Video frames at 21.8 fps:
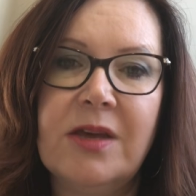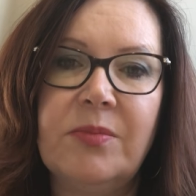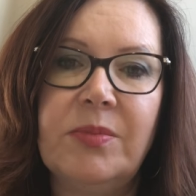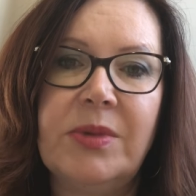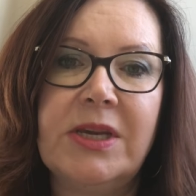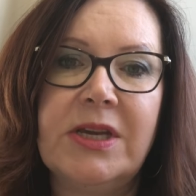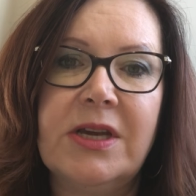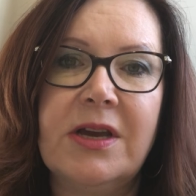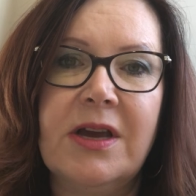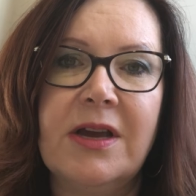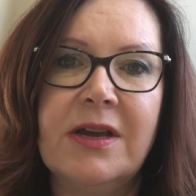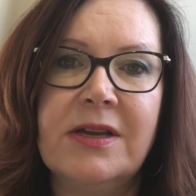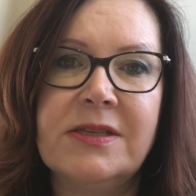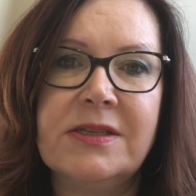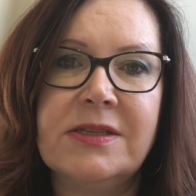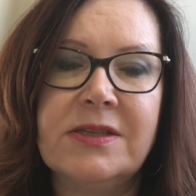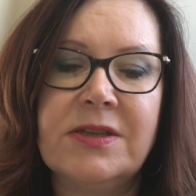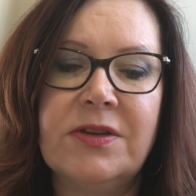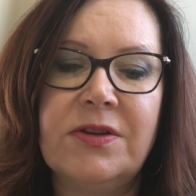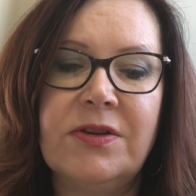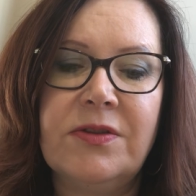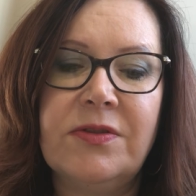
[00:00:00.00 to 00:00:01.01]

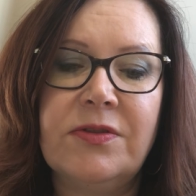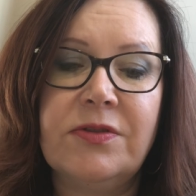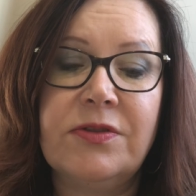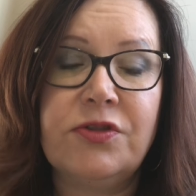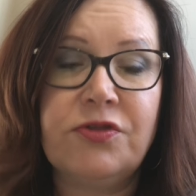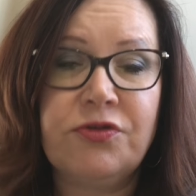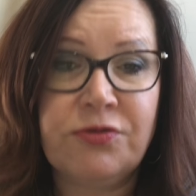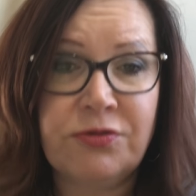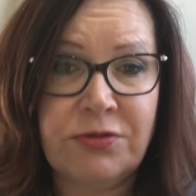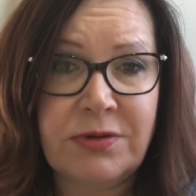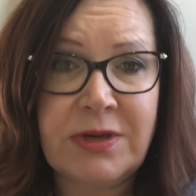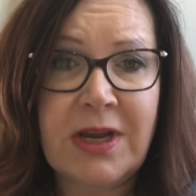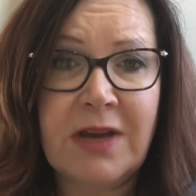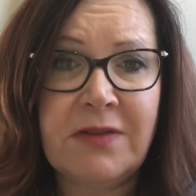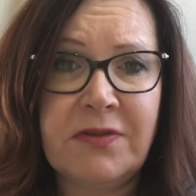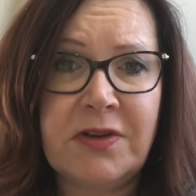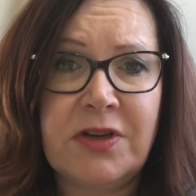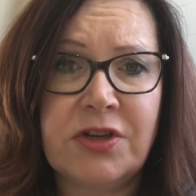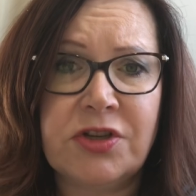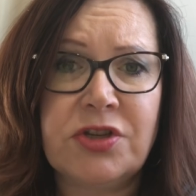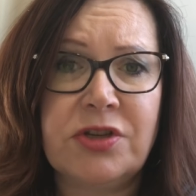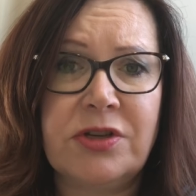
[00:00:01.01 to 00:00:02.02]
because the true
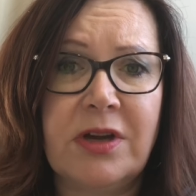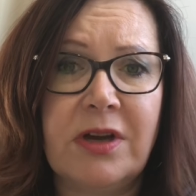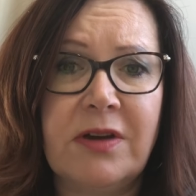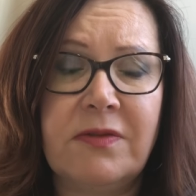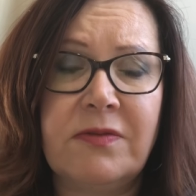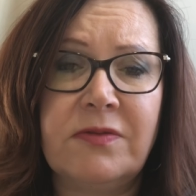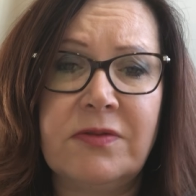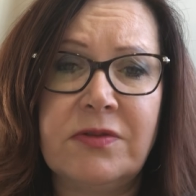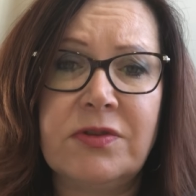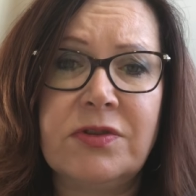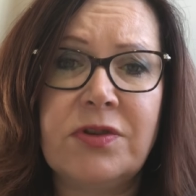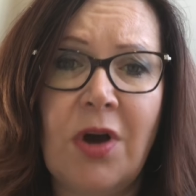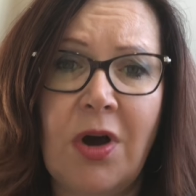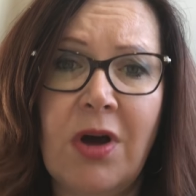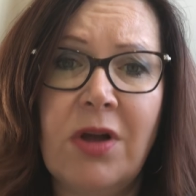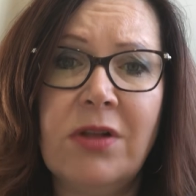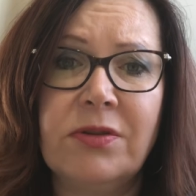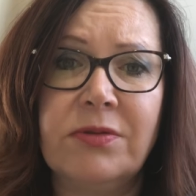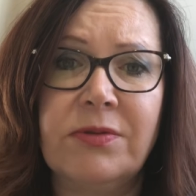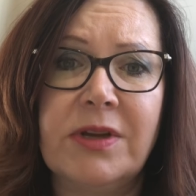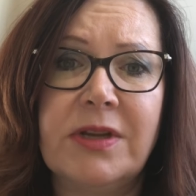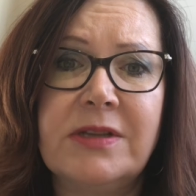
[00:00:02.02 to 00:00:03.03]
definition of
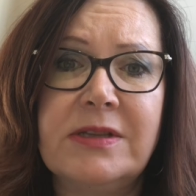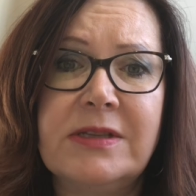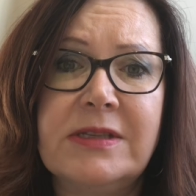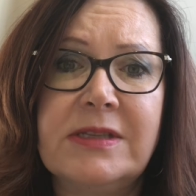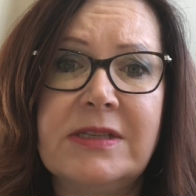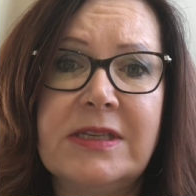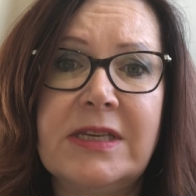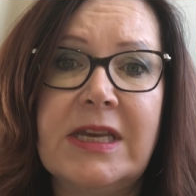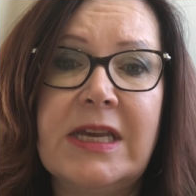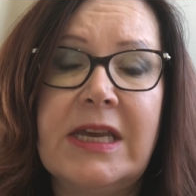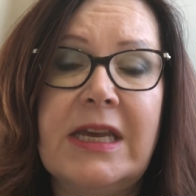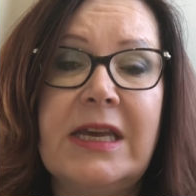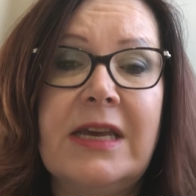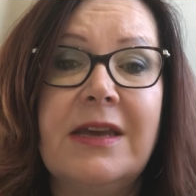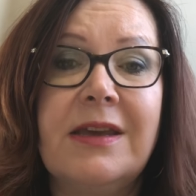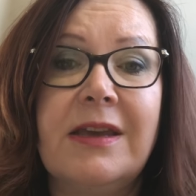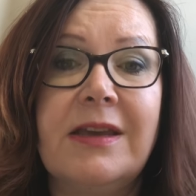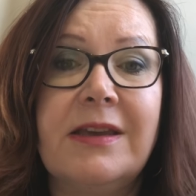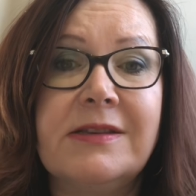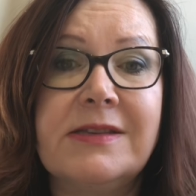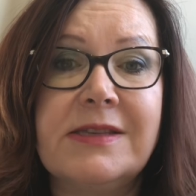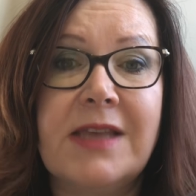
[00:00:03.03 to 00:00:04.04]
tolerance
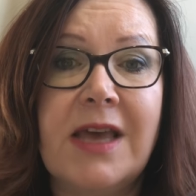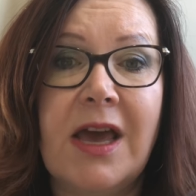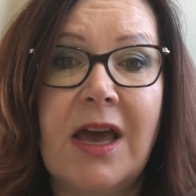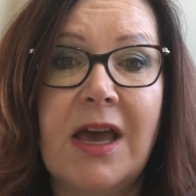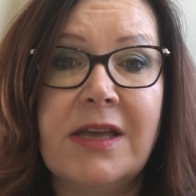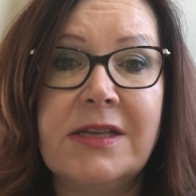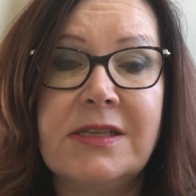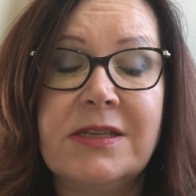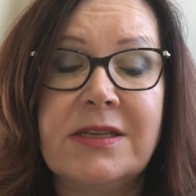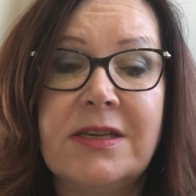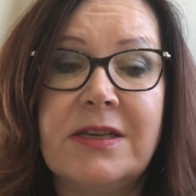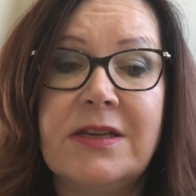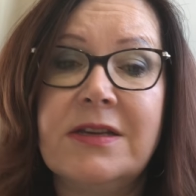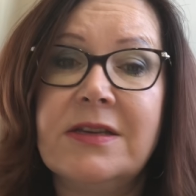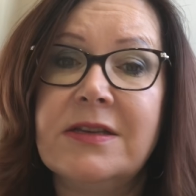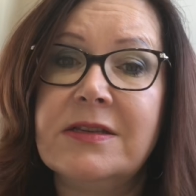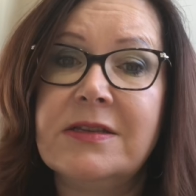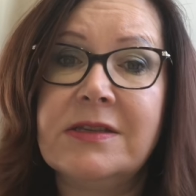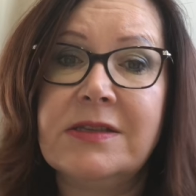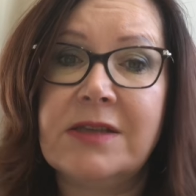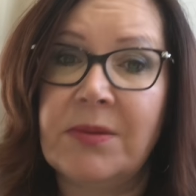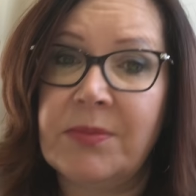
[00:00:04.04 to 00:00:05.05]
is that
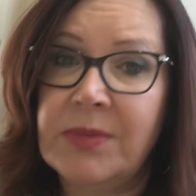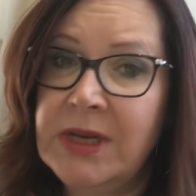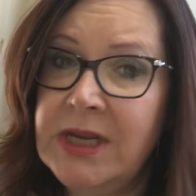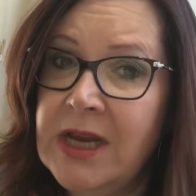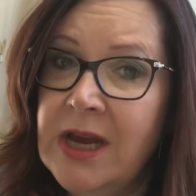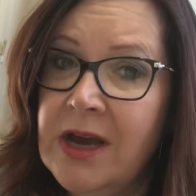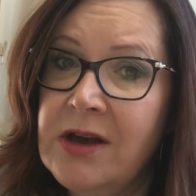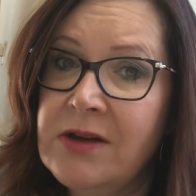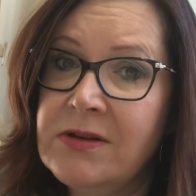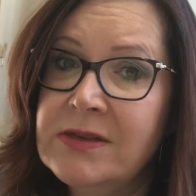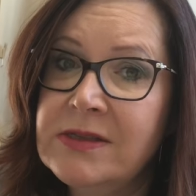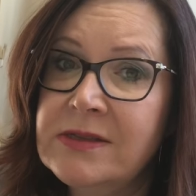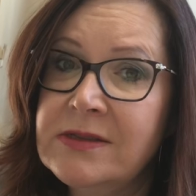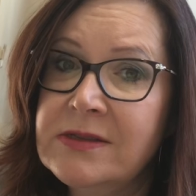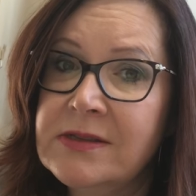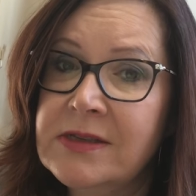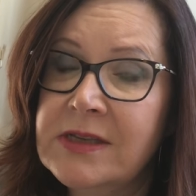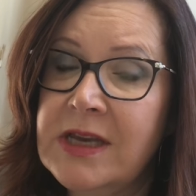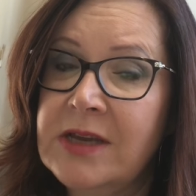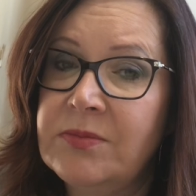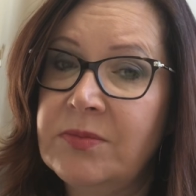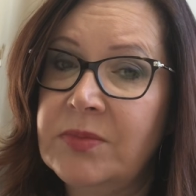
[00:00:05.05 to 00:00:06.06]
somebody else
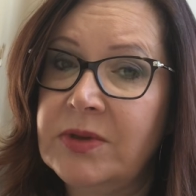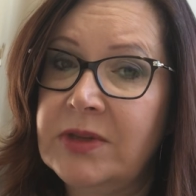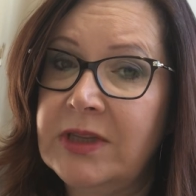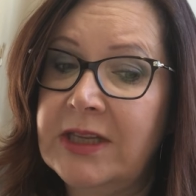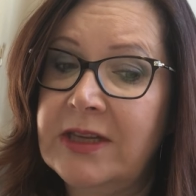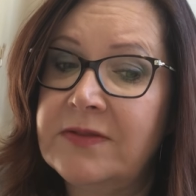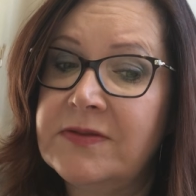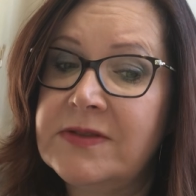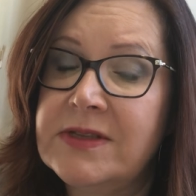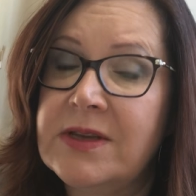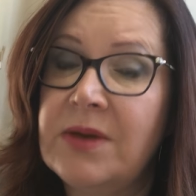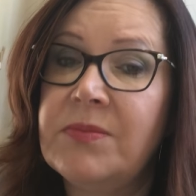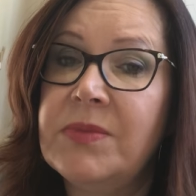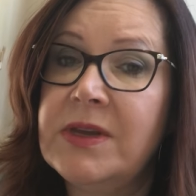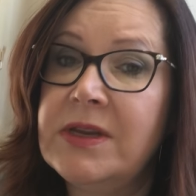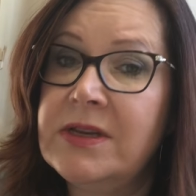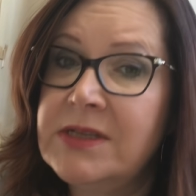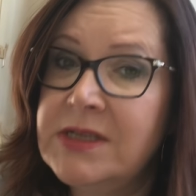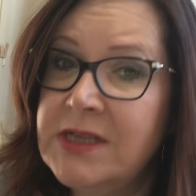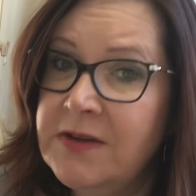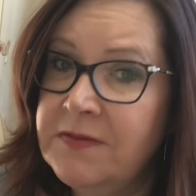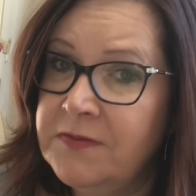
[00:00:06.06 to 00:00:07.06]
can believe
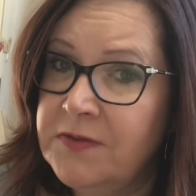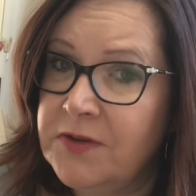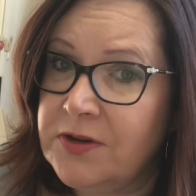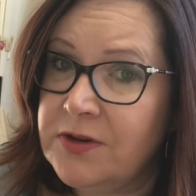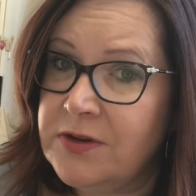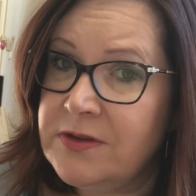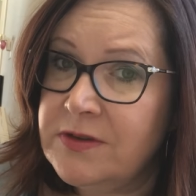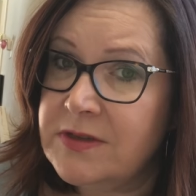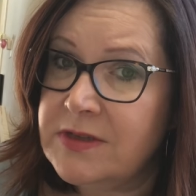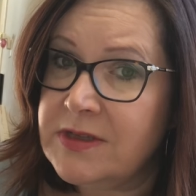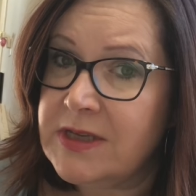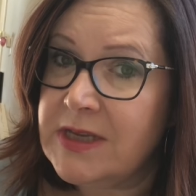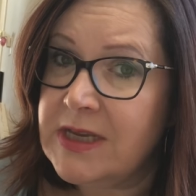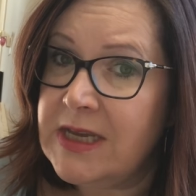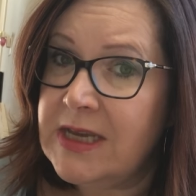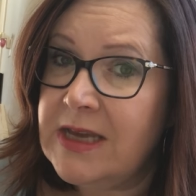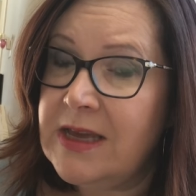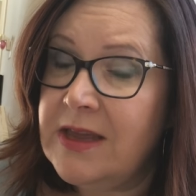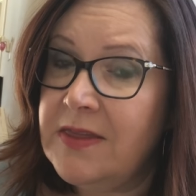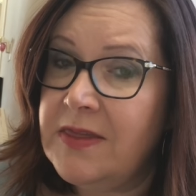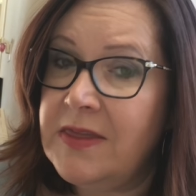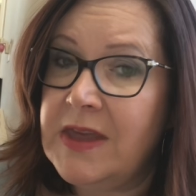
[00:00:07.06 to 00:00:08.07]
something different
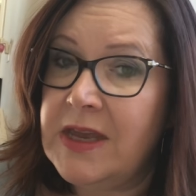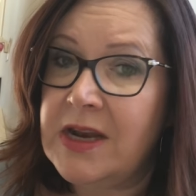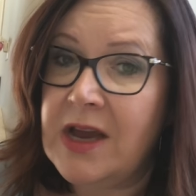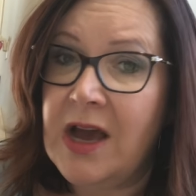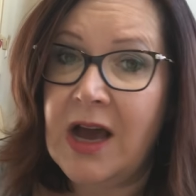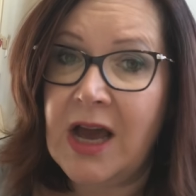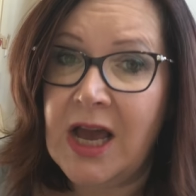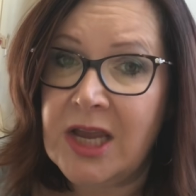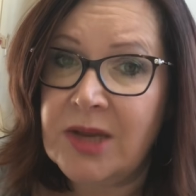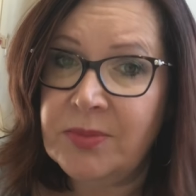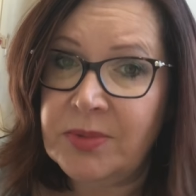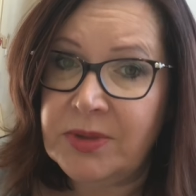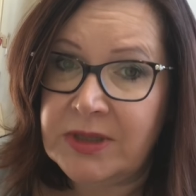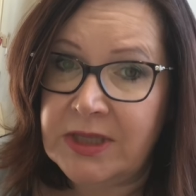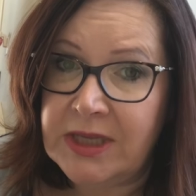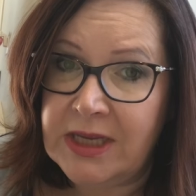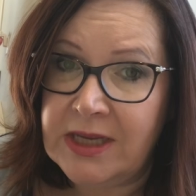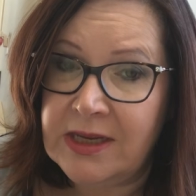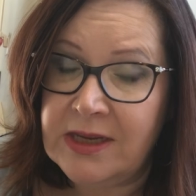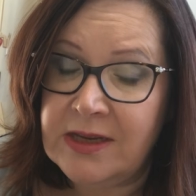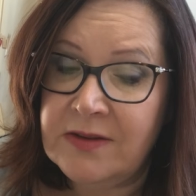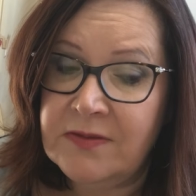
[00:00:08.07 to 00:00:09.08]
than I
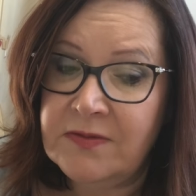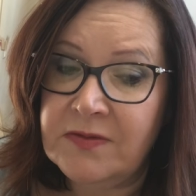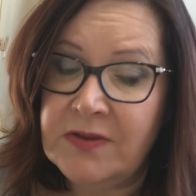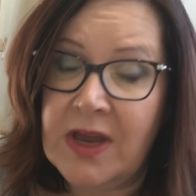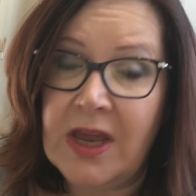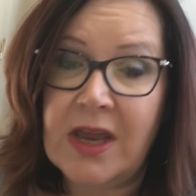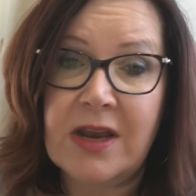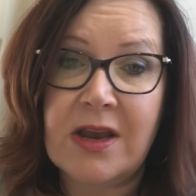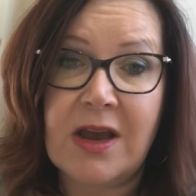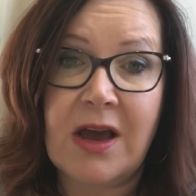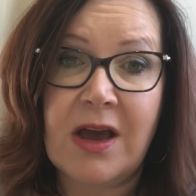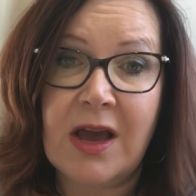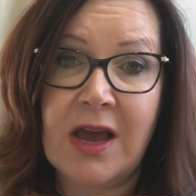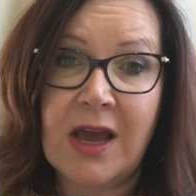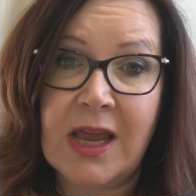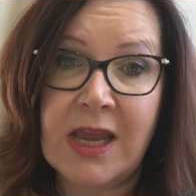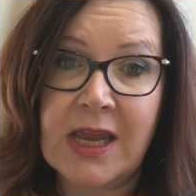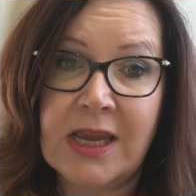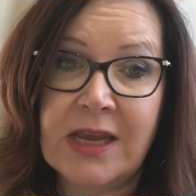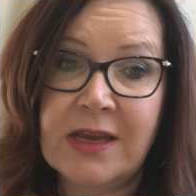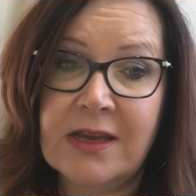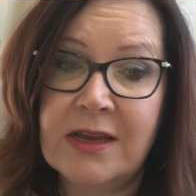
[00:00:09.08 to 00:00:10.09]
believe, and
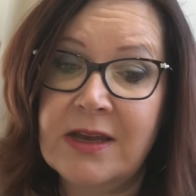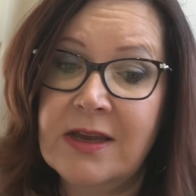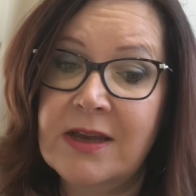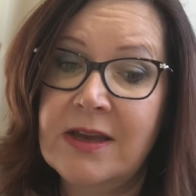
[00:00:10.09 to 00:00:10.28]
I